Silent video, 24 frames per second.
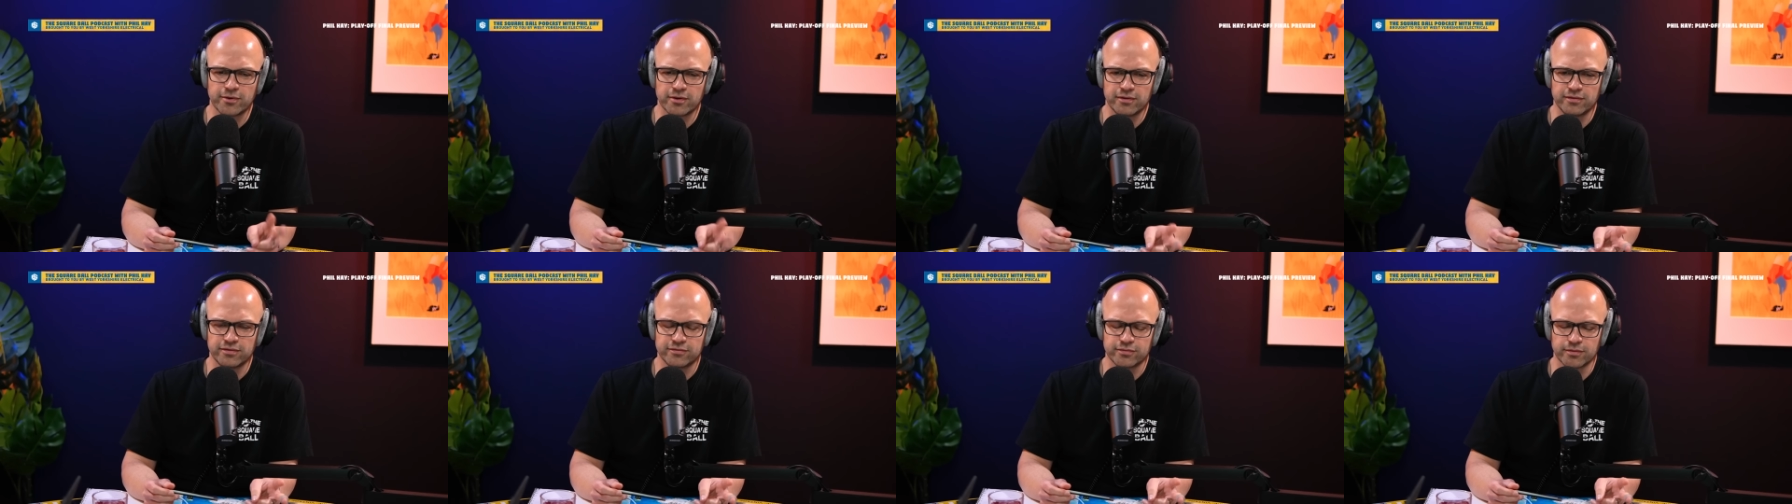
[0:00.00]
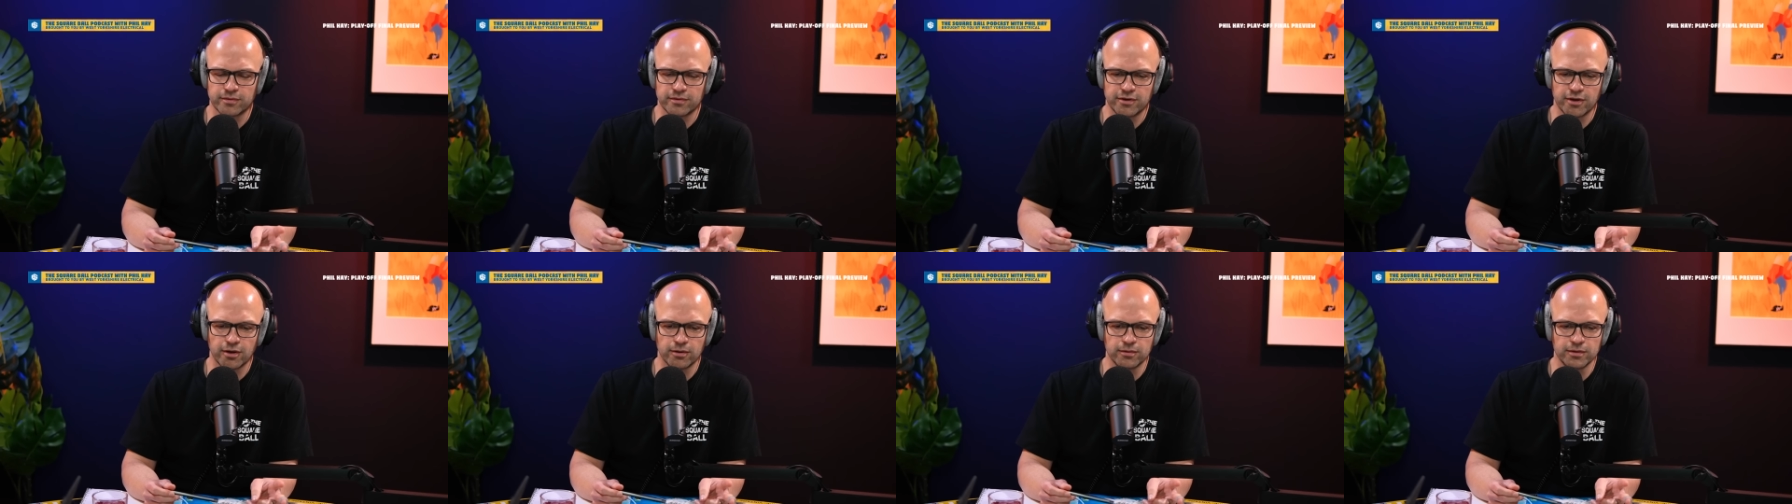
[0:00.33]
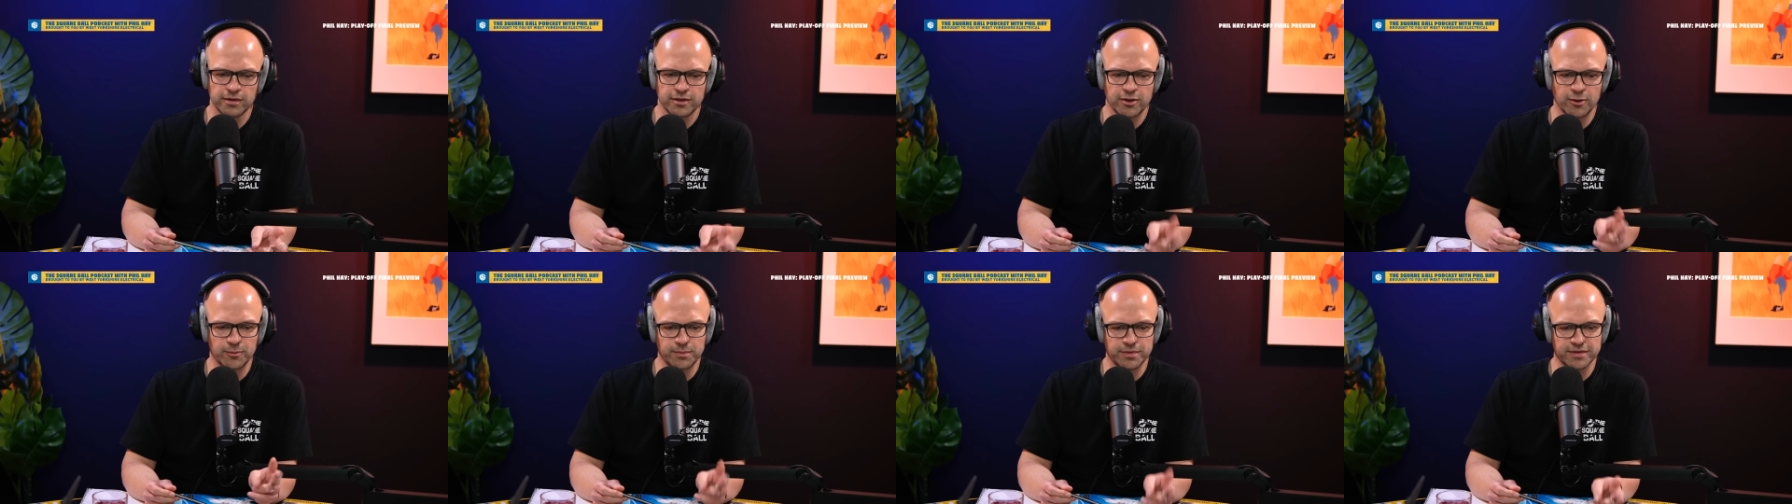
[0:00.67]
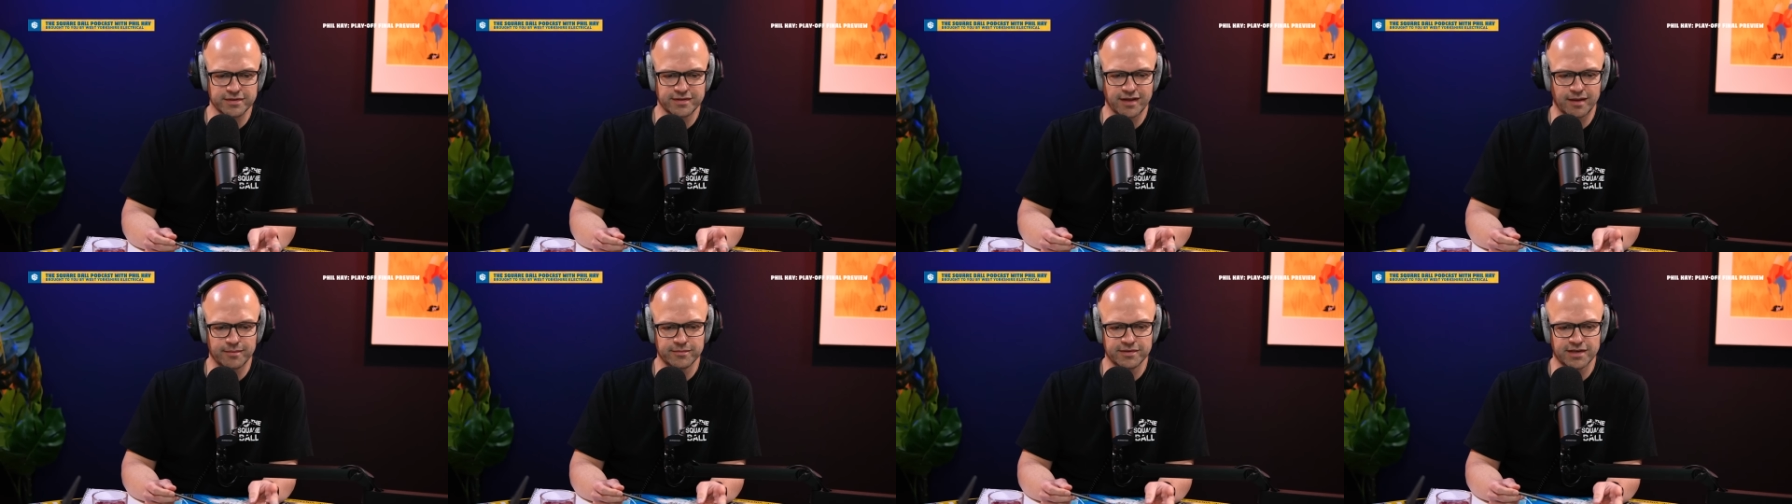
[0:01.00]
going through on goal a couple
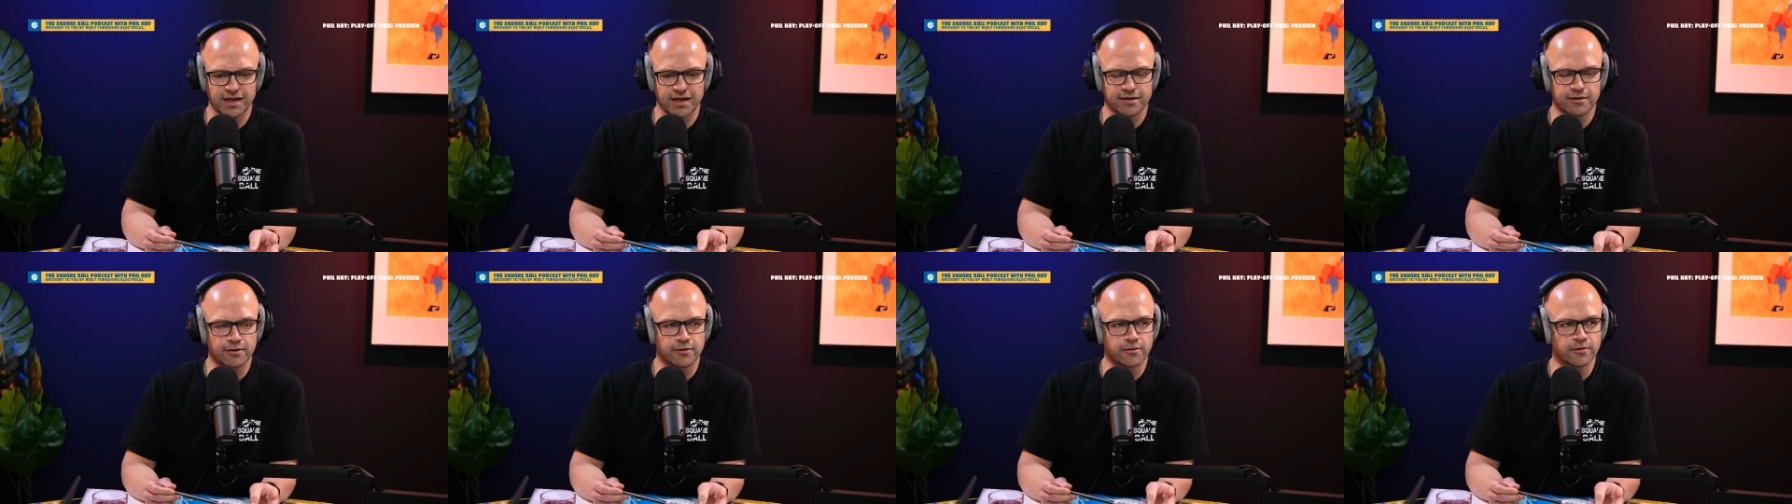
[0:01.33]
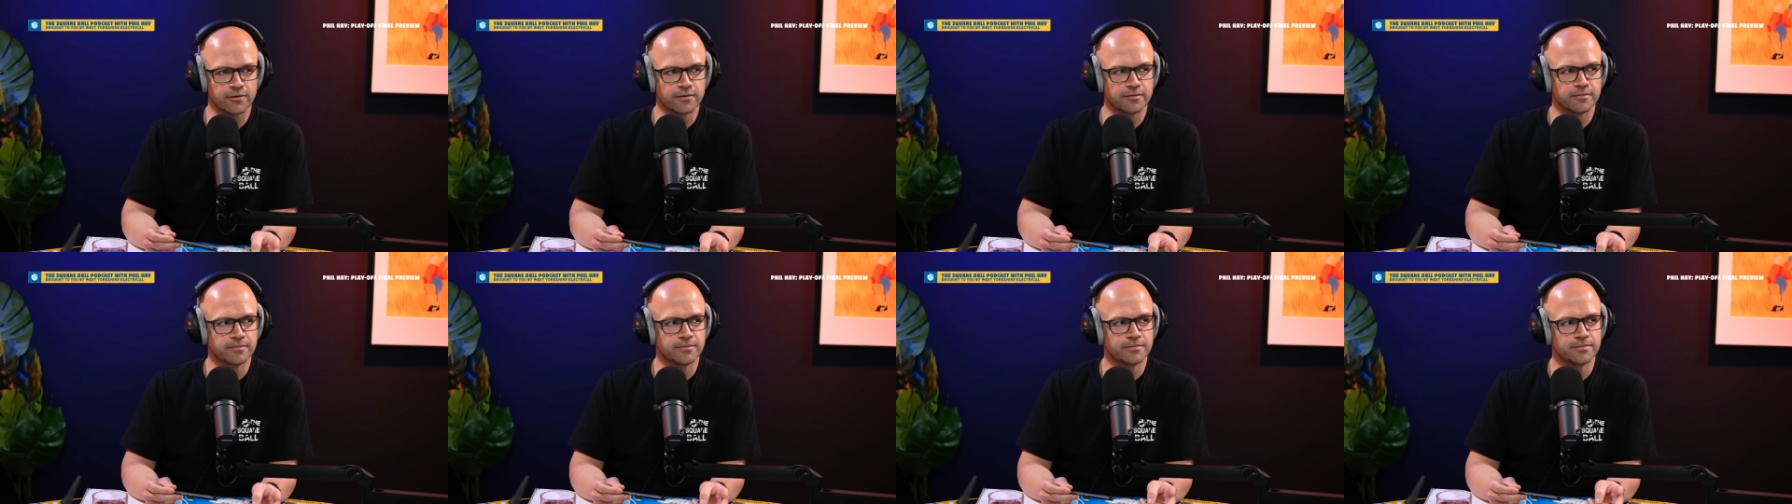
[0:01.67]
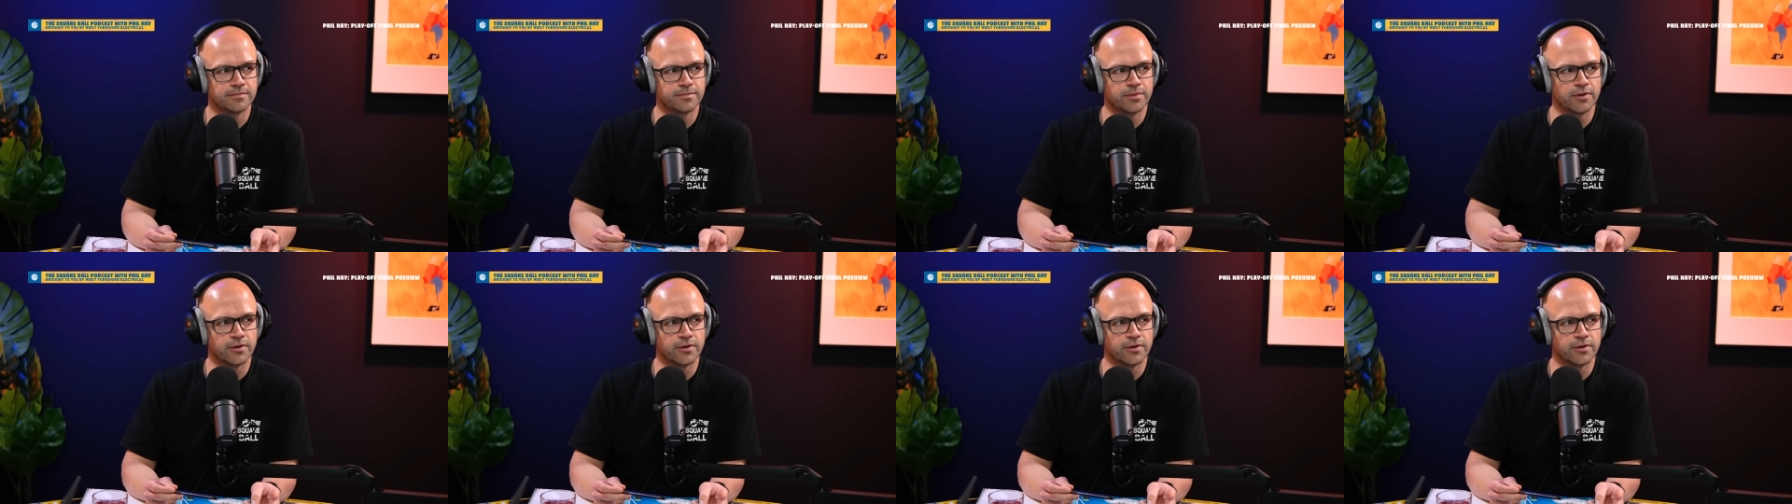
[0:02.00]
of times, and Ankergren